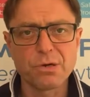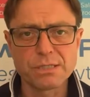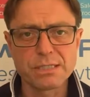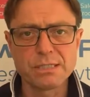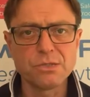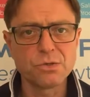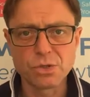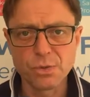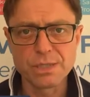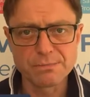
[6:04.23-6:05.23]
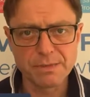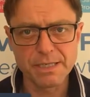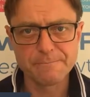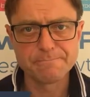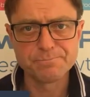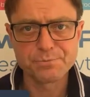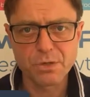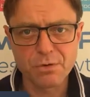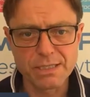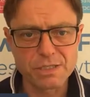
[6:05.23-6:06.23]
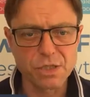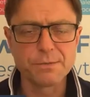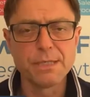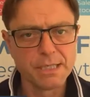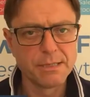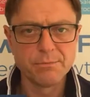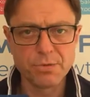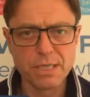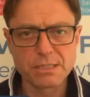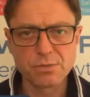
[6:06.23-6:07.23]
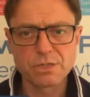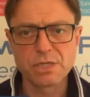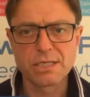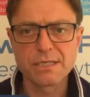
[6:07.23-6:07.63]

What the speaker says: pricing your USP. All right, so put that to one side.